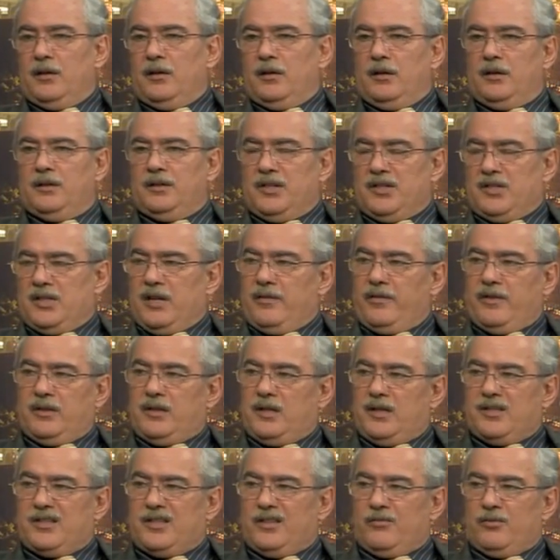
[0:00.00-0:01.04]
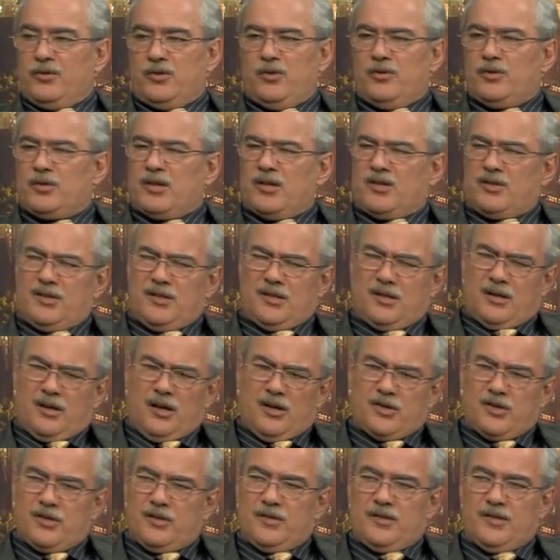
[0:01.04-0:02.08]
in the 70s, there was no such
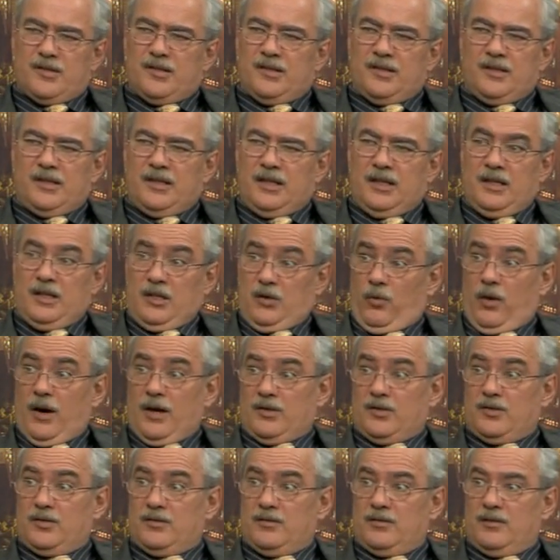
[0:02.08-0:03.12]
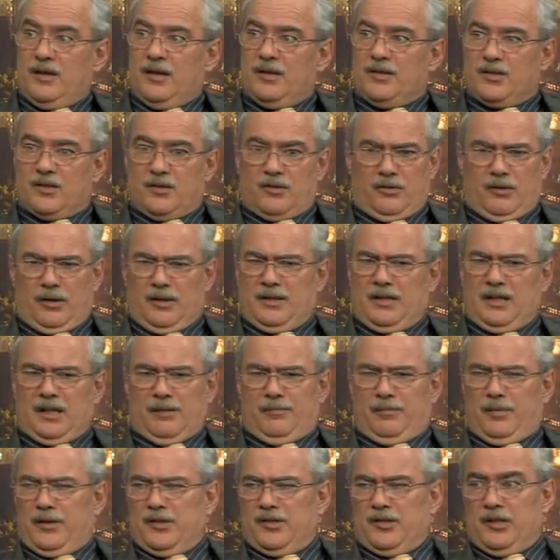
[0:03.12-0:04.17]
discussion in the West as creating
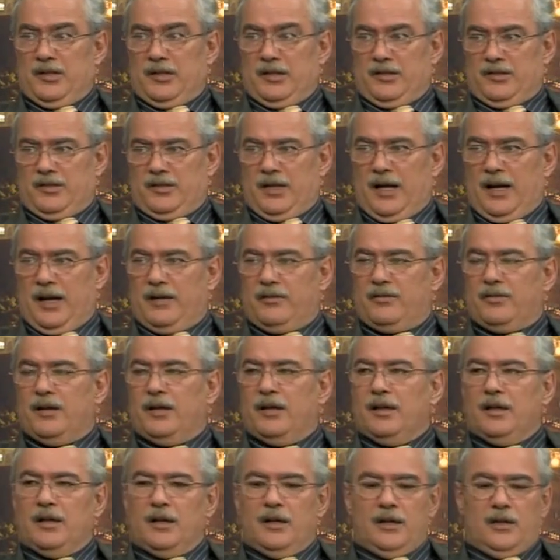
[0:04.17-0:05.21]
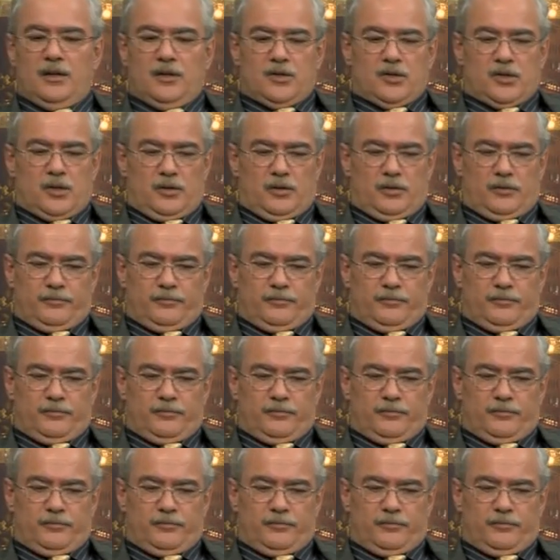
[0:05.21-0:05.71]
a Palestinian state. So